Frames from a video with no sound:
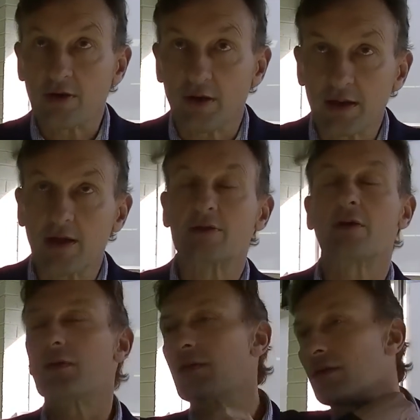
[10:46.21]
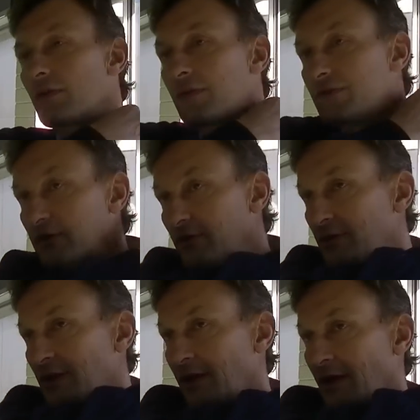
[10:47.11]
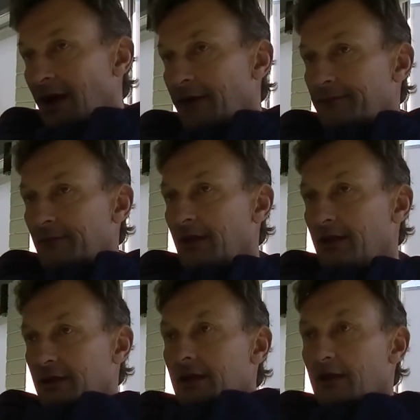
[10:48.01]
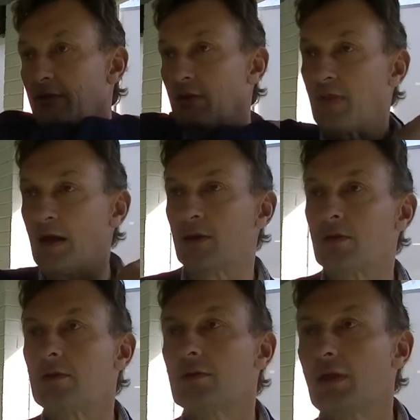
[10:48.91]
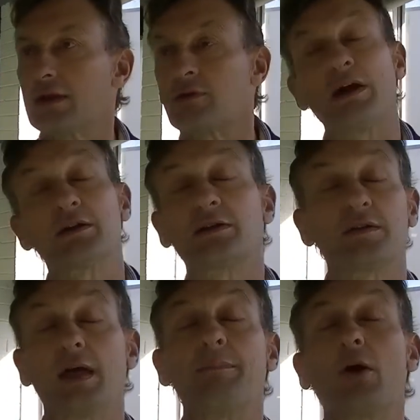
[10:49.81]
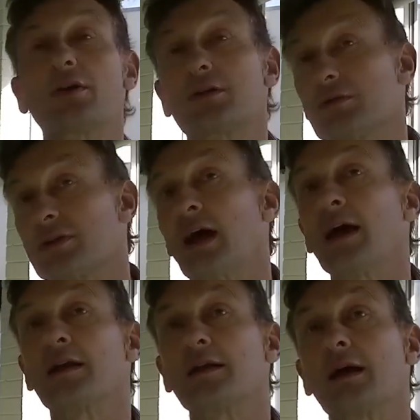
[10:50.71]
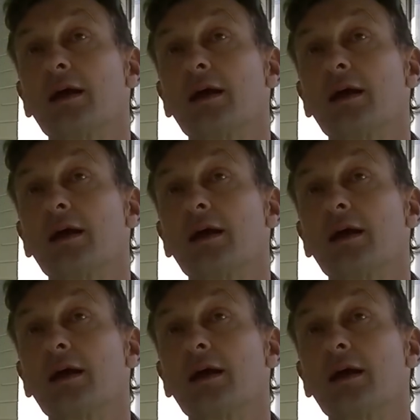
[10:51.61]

Sorry, yeah. yeah sorry, the, the 52. Yeah, yeah. Um, yeah they'll. It's great to see that boat still sailing.